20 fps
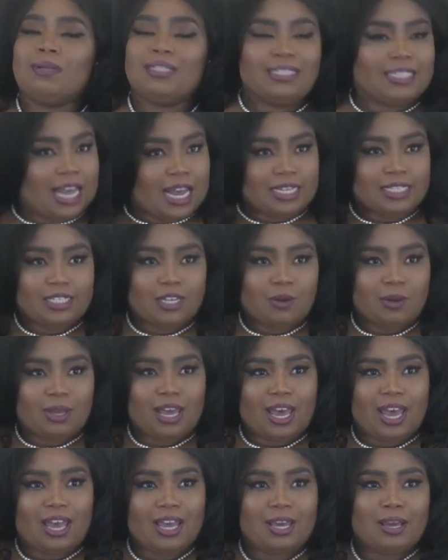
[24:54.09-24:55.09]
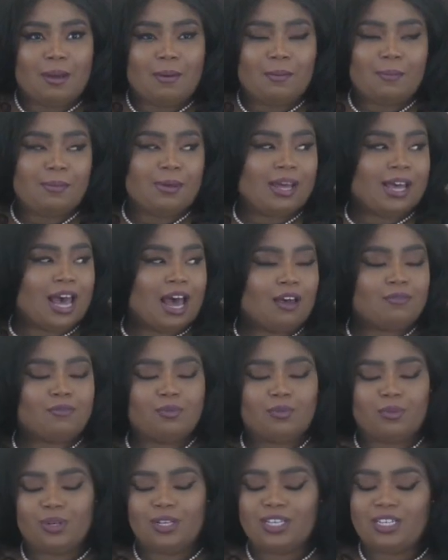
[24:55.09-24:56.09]
but that's okay. But
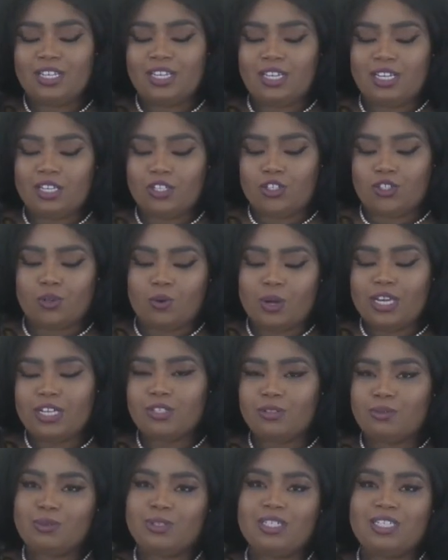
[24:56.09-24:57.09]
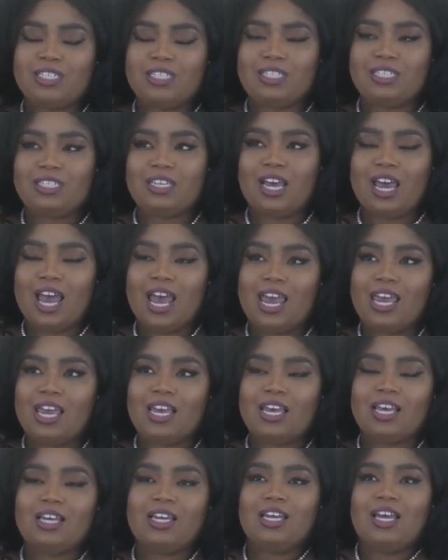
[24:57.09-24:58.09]
I really enjoyed doing this
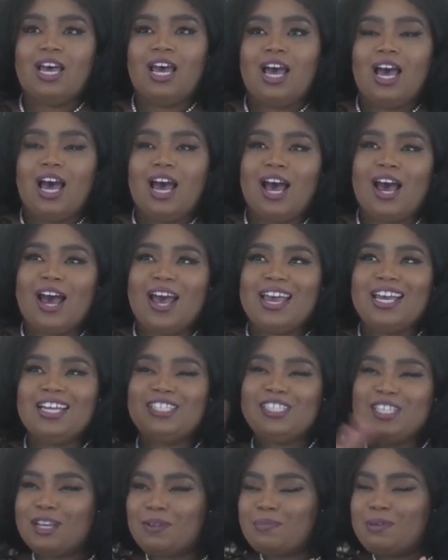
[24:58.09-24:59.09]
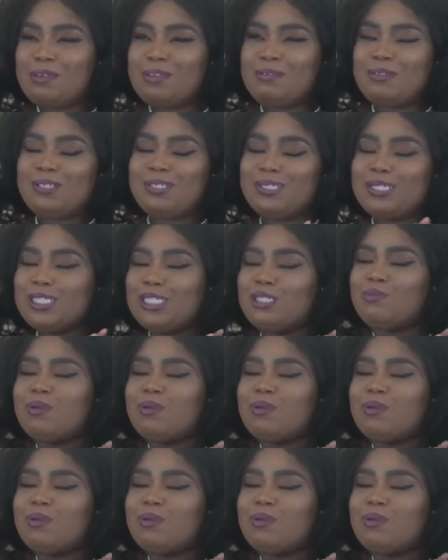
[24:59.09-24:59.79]
cake. It took me to a